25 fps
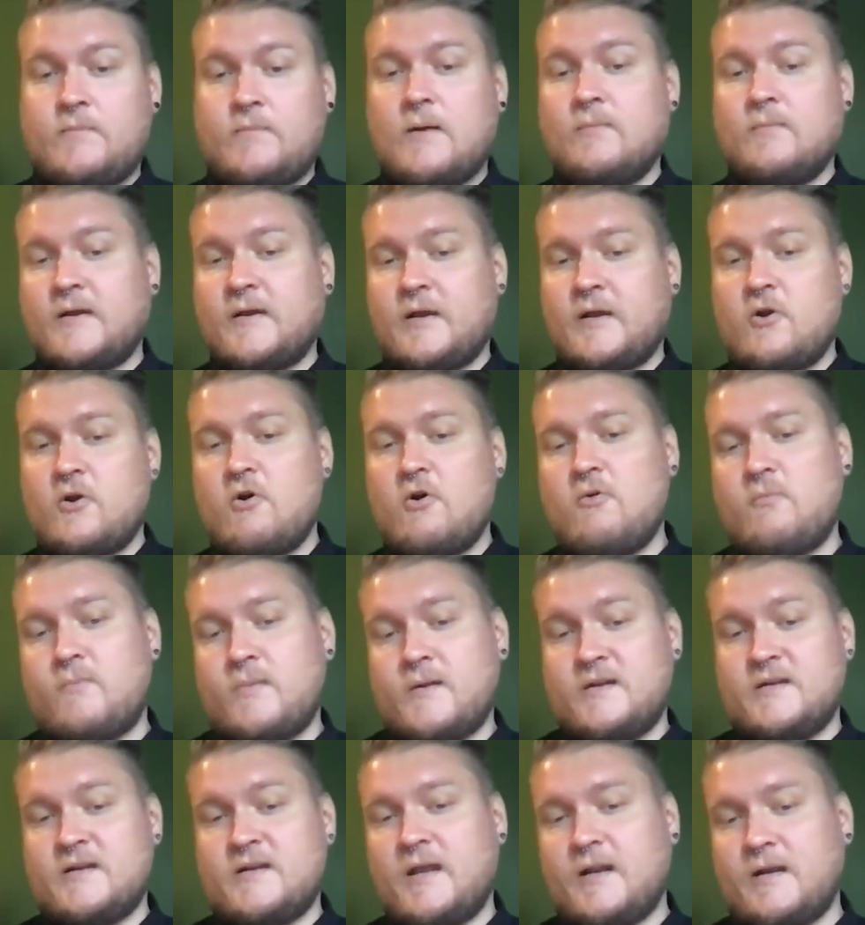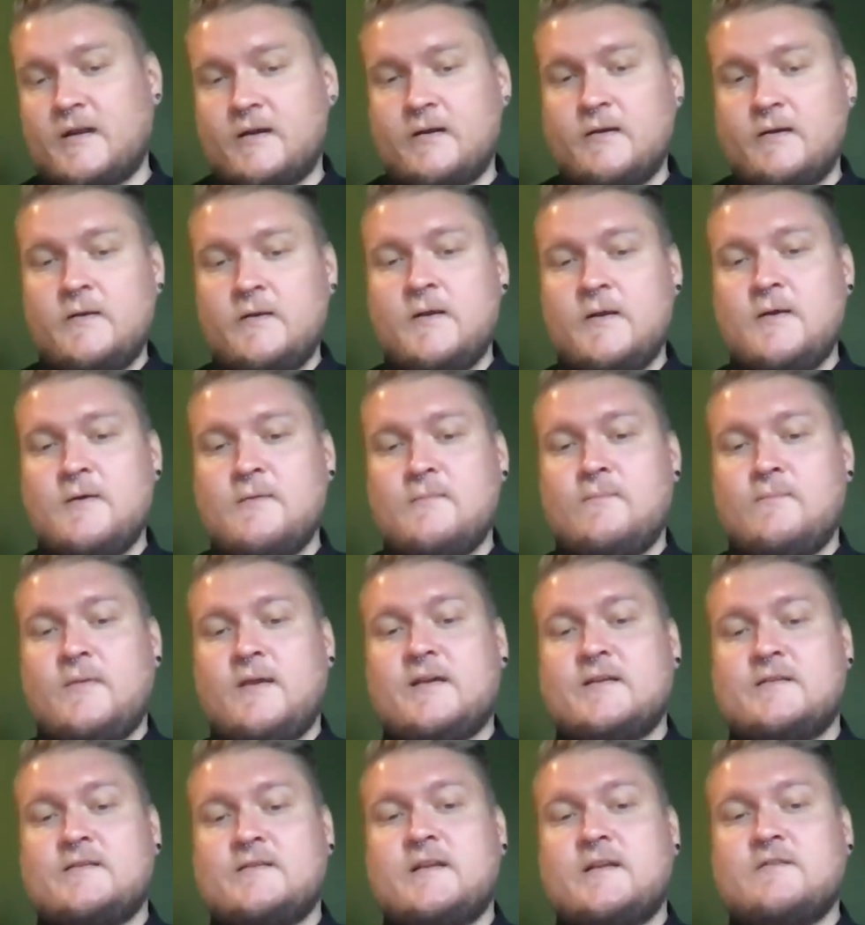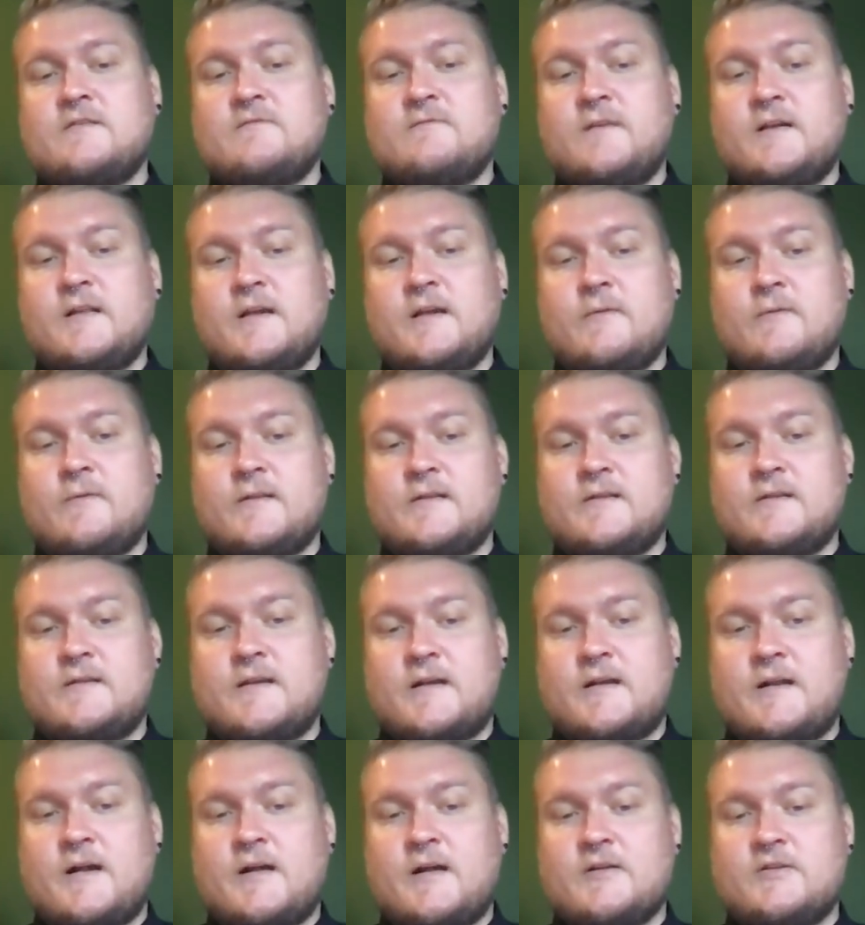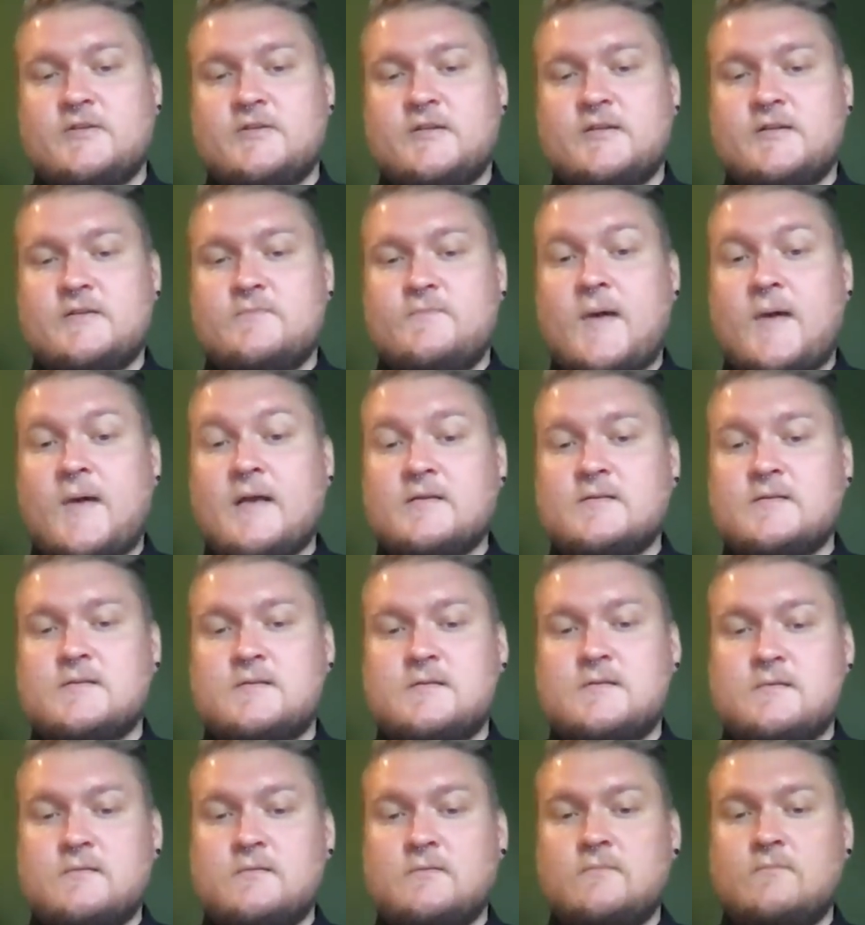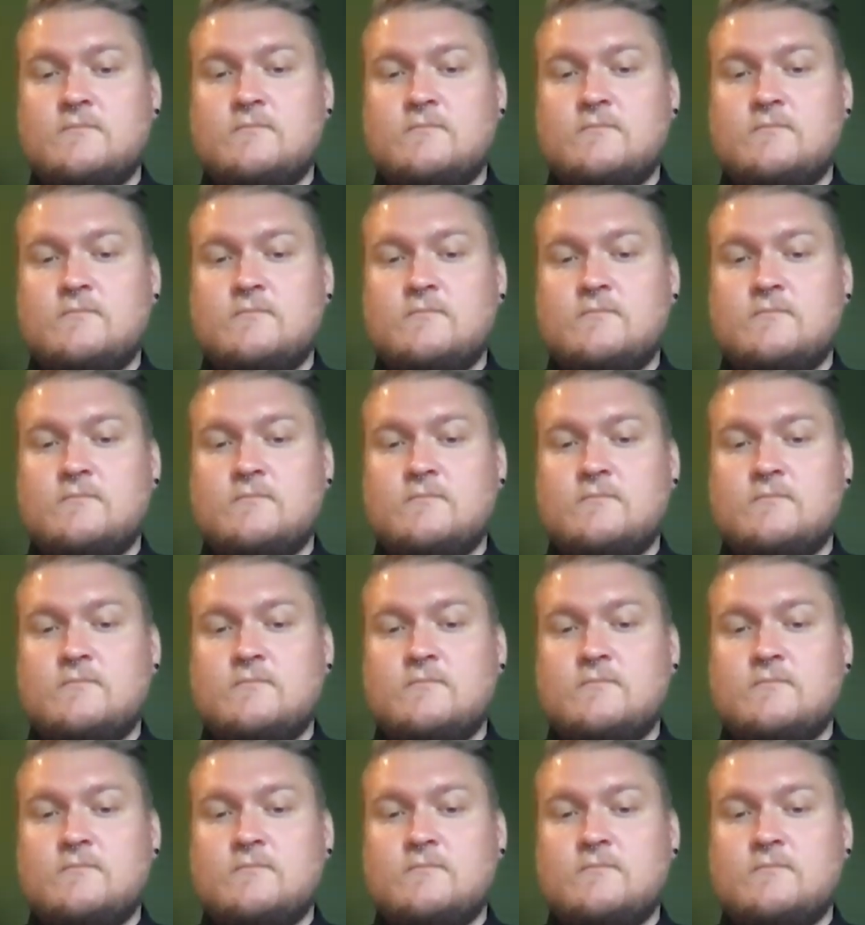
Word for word: public and open data because that's really what the technology is best